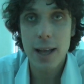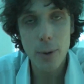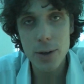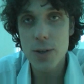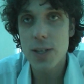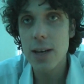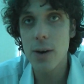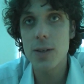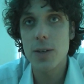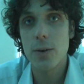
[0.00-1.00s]
And what you see
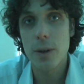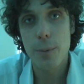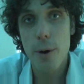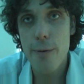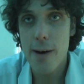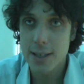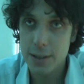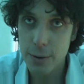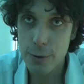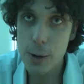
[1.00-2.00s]
also on the profiles
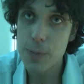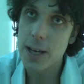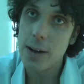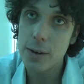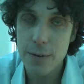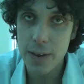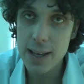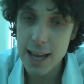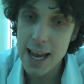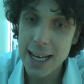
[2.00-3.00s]
and the groups and all different
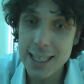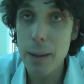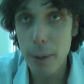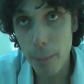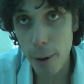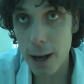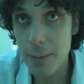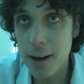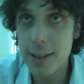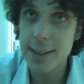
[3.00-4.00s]
things is that people blog
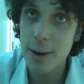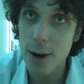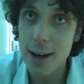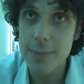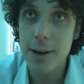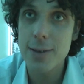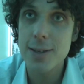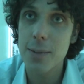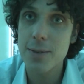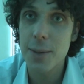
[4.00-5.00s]
about it, they write about
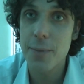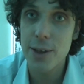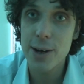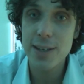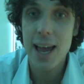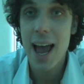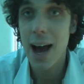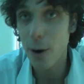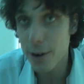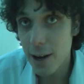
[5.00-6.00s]
some thoughts,
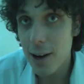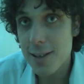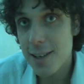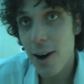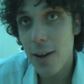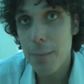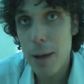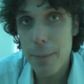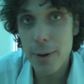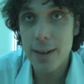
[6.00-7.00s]
or they ask other
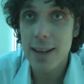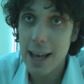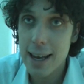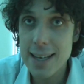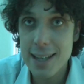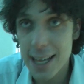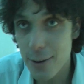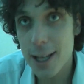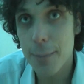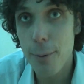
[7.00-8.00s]
people. They can easily
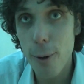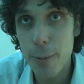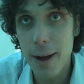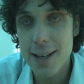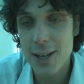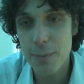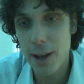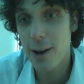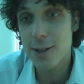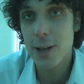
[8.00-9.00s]
create a poll, by
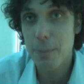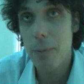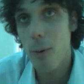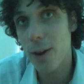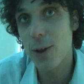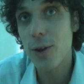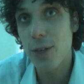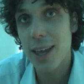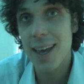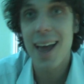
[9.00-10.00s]
example, and ask other people, what do you
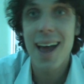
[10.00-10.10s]
think?